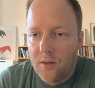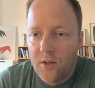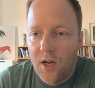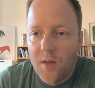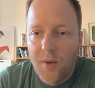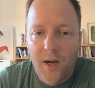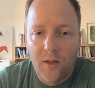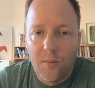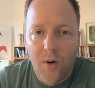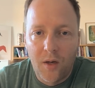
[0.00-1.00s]
time had
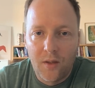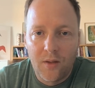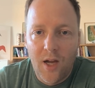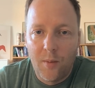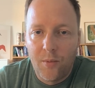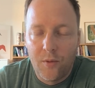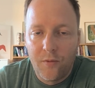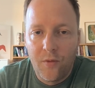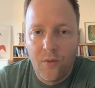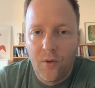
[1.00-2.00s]
a market cap of
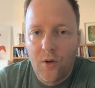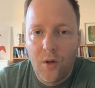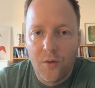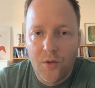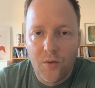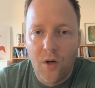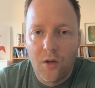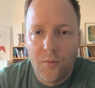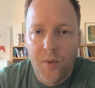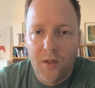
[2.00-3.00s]
close to
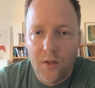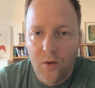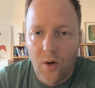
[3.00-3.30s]
$100 billion,